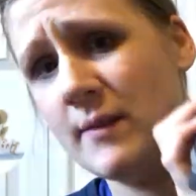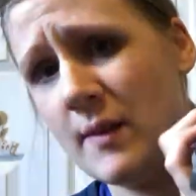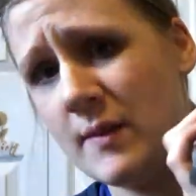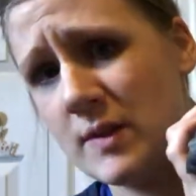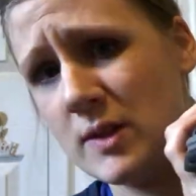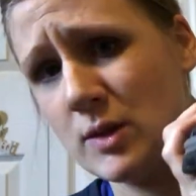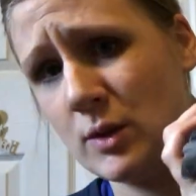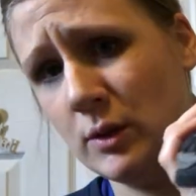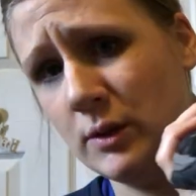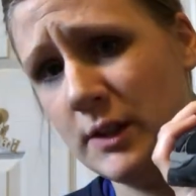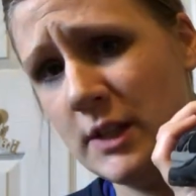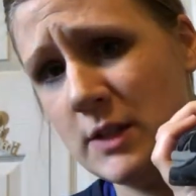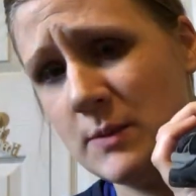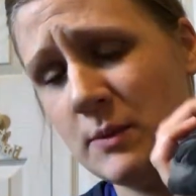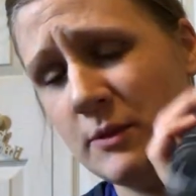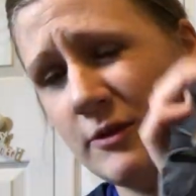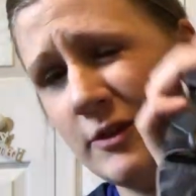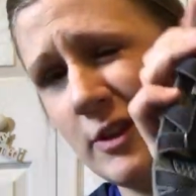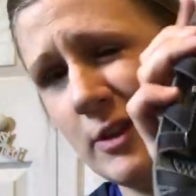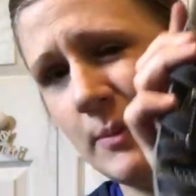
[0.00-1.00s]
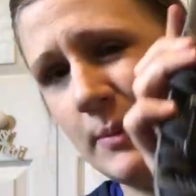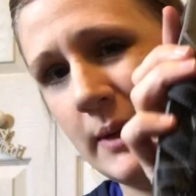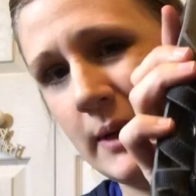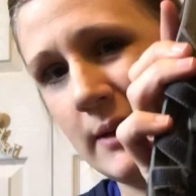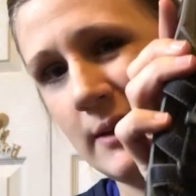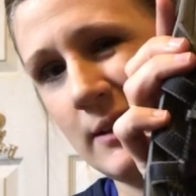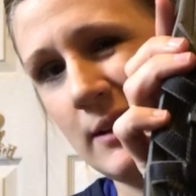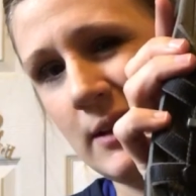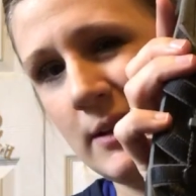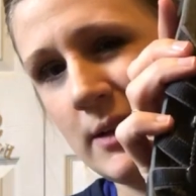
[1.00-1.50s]
have never sold these before,
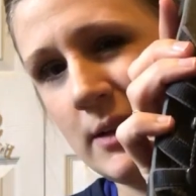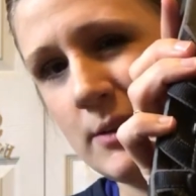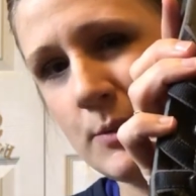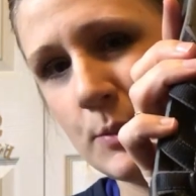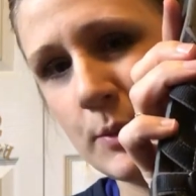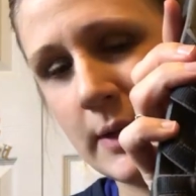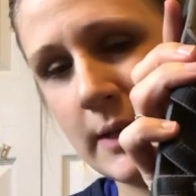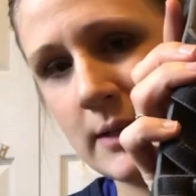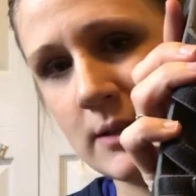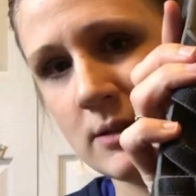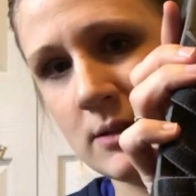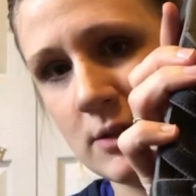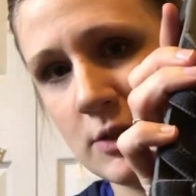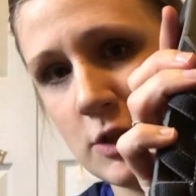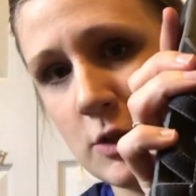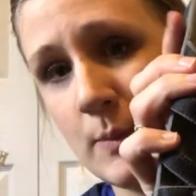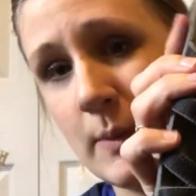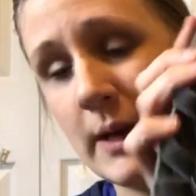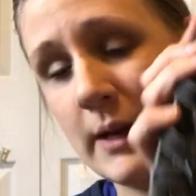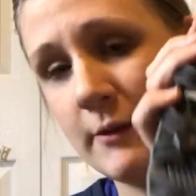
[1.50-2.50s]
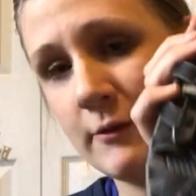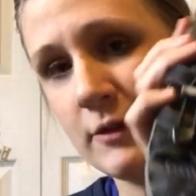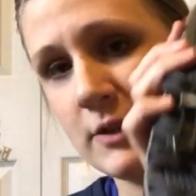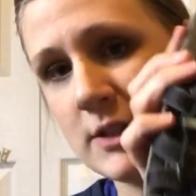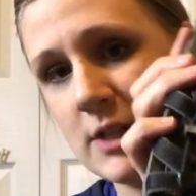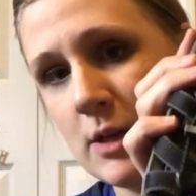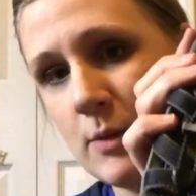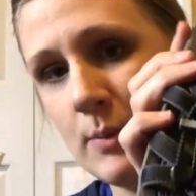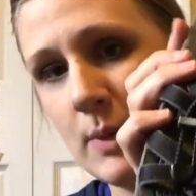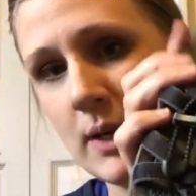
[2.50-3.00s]
but I know the brand is not too bad, and
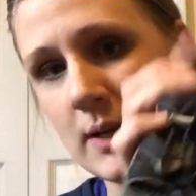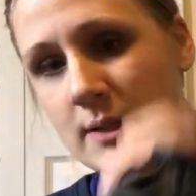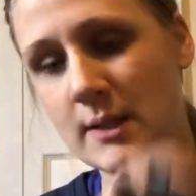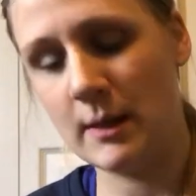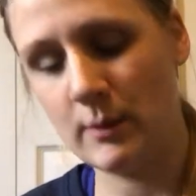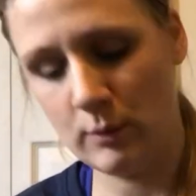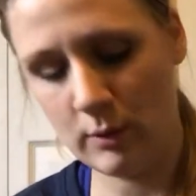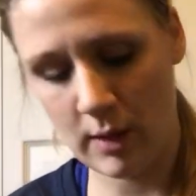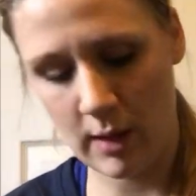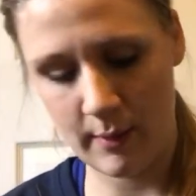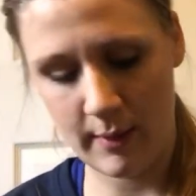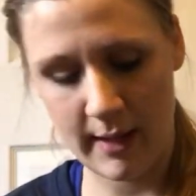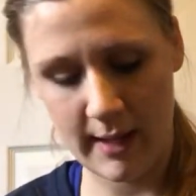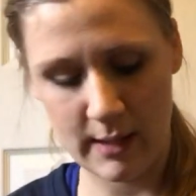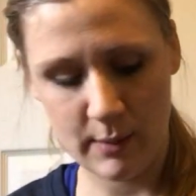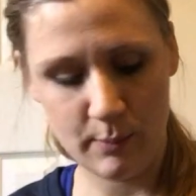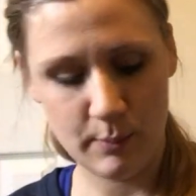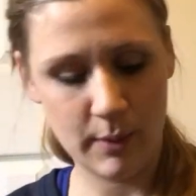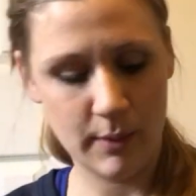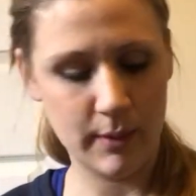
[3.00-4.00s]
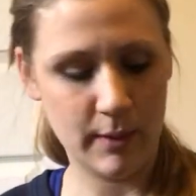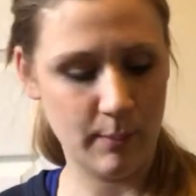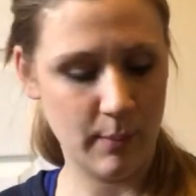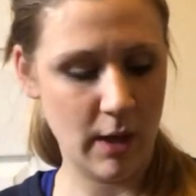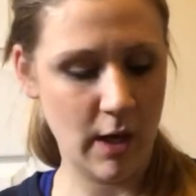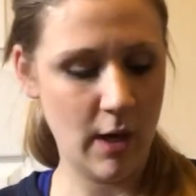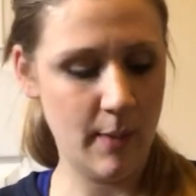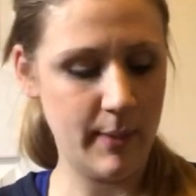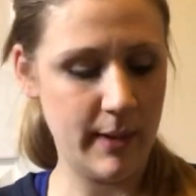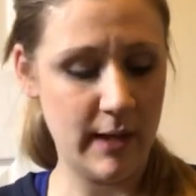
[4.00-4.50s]
for $2 I will go ahead and put
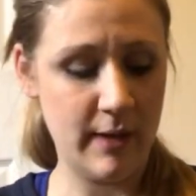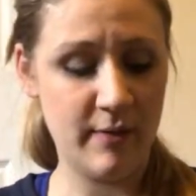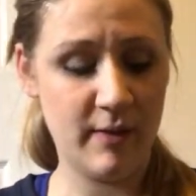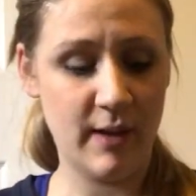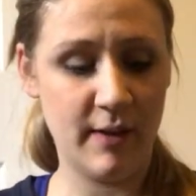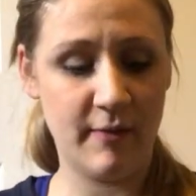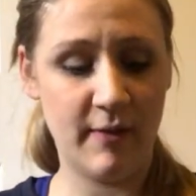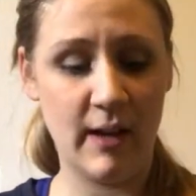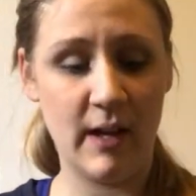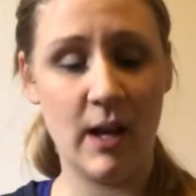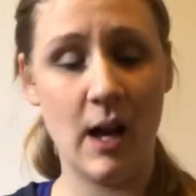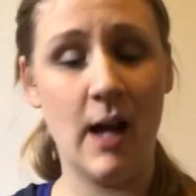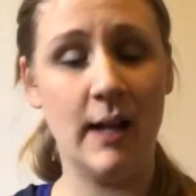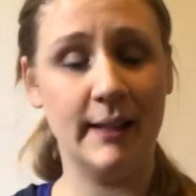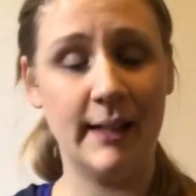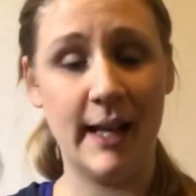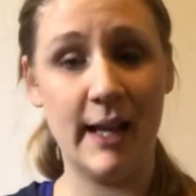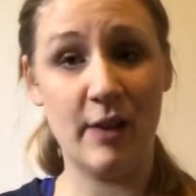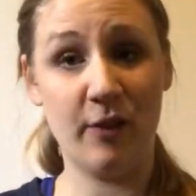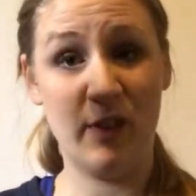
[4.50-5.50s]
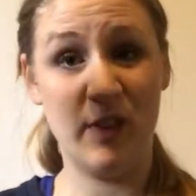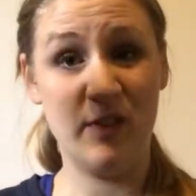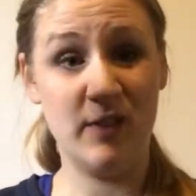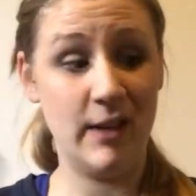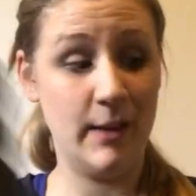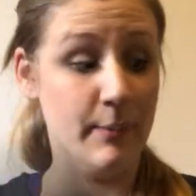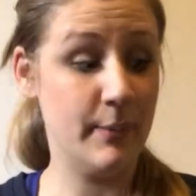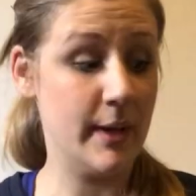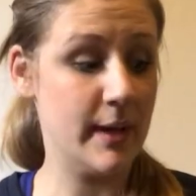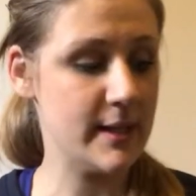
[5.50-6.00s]
them up. Even if I got like
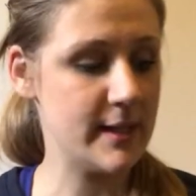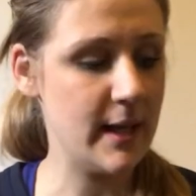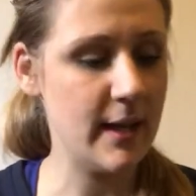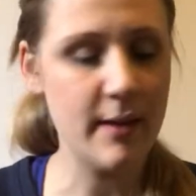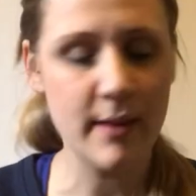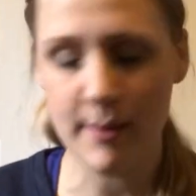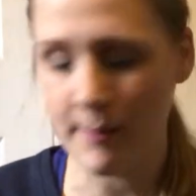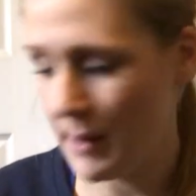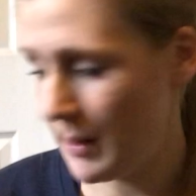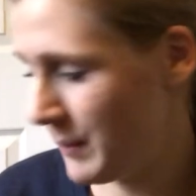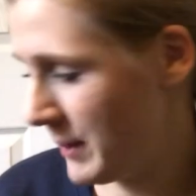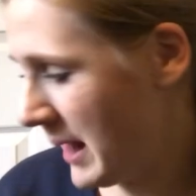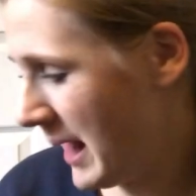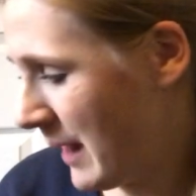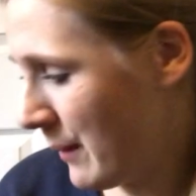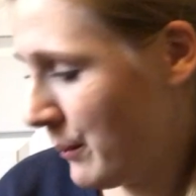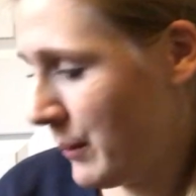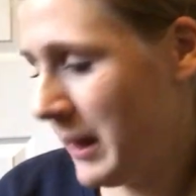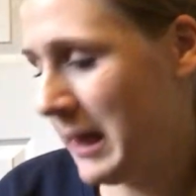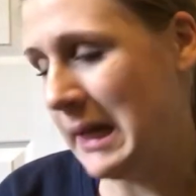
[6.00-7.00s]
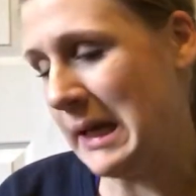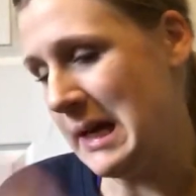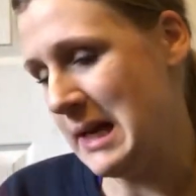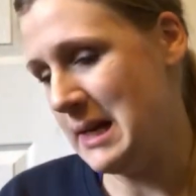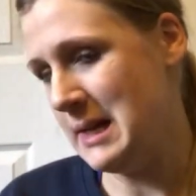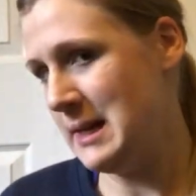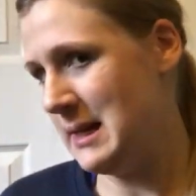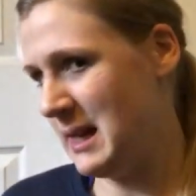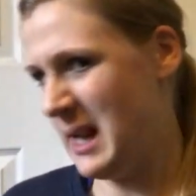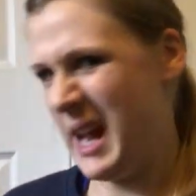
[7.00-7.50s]
$15 out of them, I'd be happy.
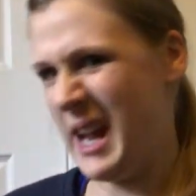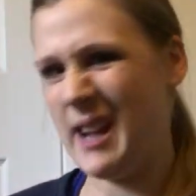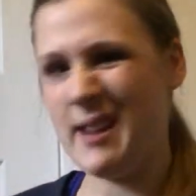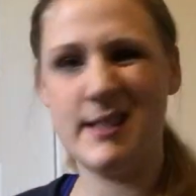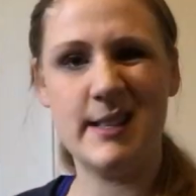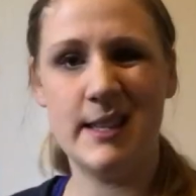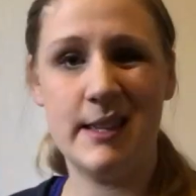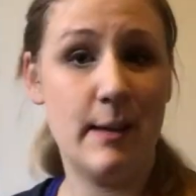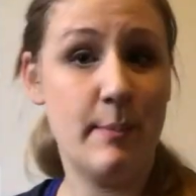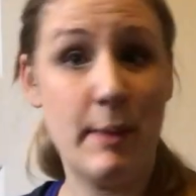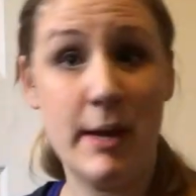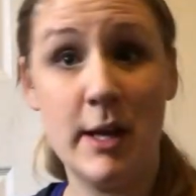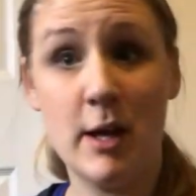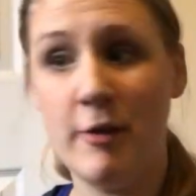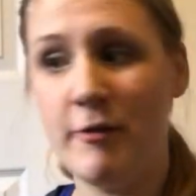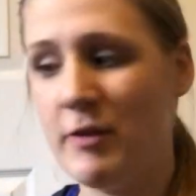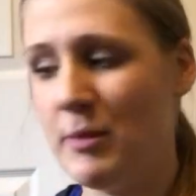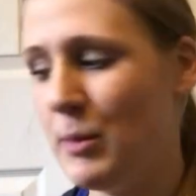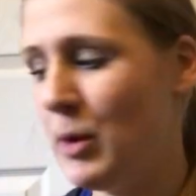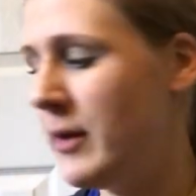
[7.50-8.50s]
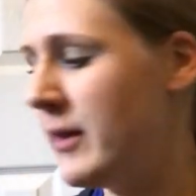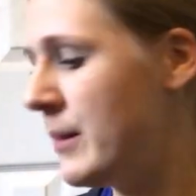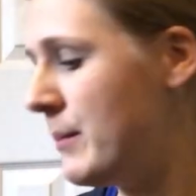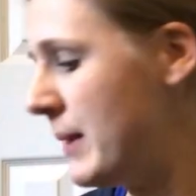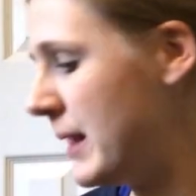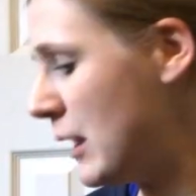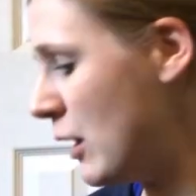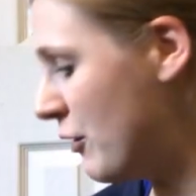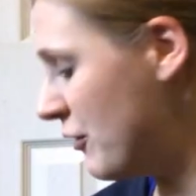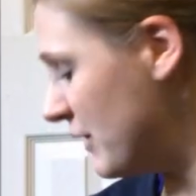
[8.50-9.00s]
Like I said, they may go for more, they
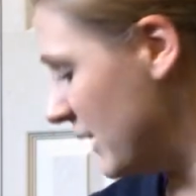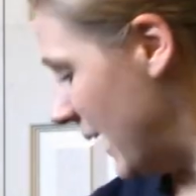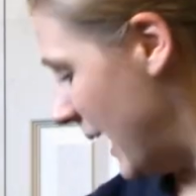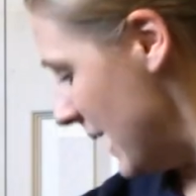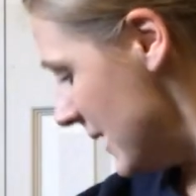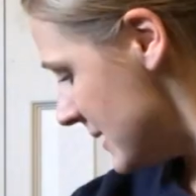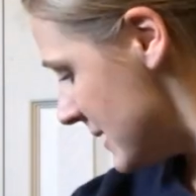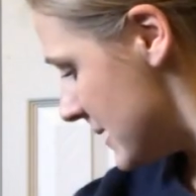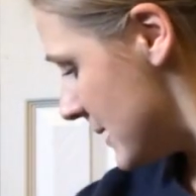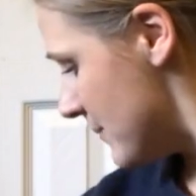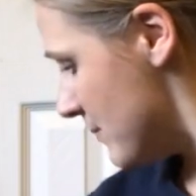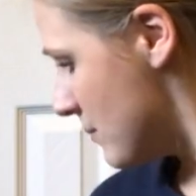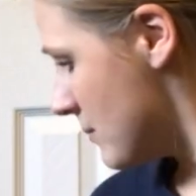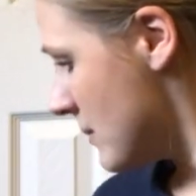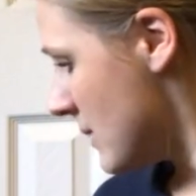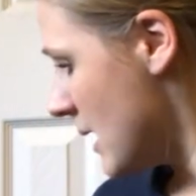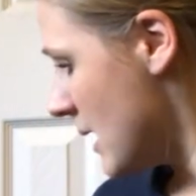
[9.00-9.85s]
may go for less.